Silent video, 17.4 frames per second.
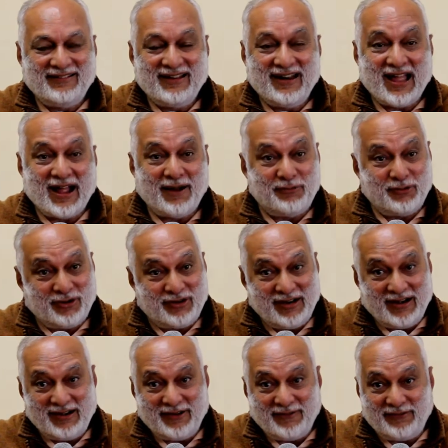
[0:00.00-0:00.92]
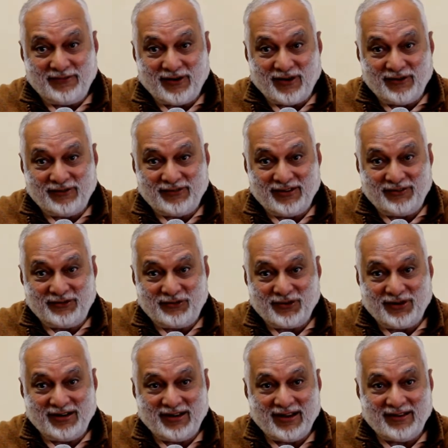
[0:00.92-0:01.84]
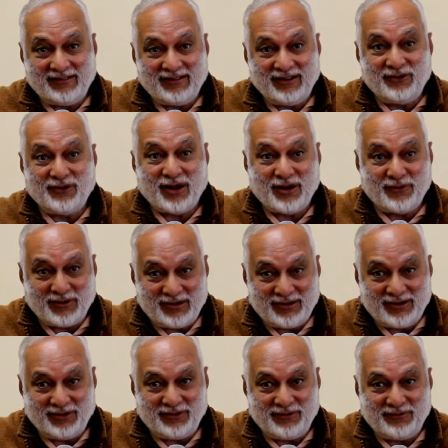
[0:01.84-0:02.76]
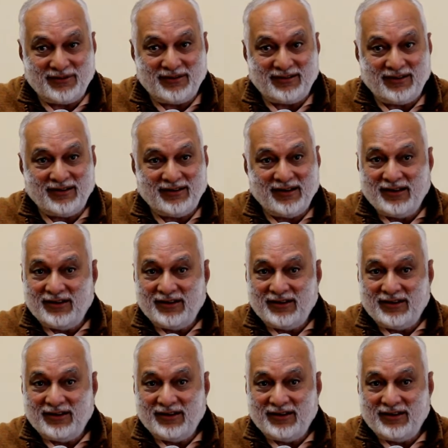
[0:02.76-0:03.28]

Then I have to create a false story. I said, no, I wanted to visit.